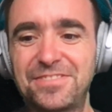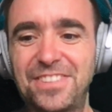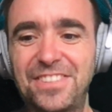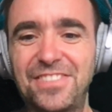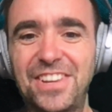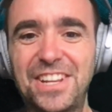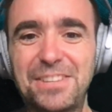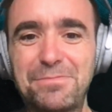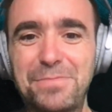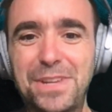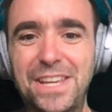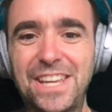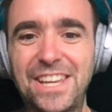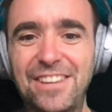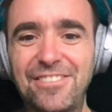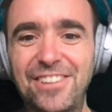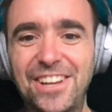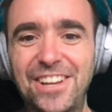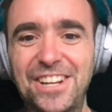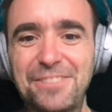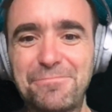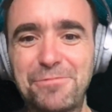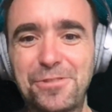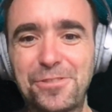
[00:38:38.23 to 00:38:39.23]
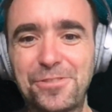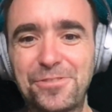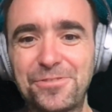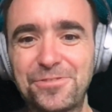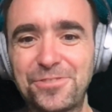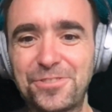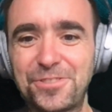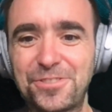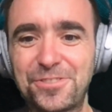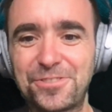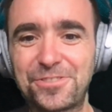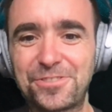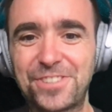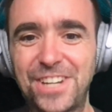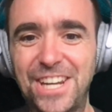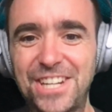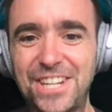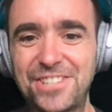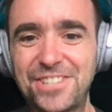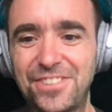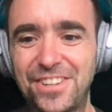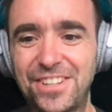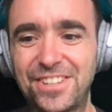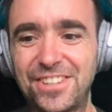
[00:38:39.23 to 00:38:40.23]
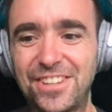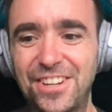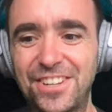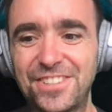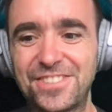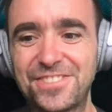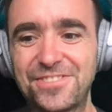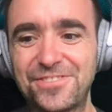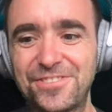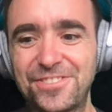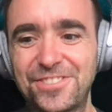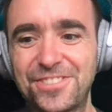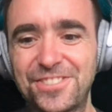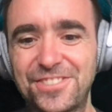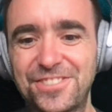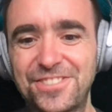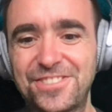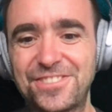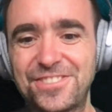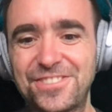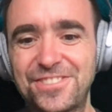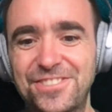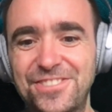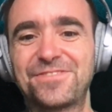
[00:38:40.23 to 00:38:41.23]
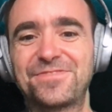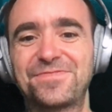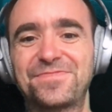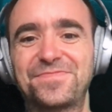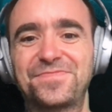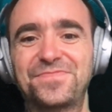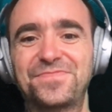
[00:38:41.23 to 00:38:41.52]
we will be available for question and answers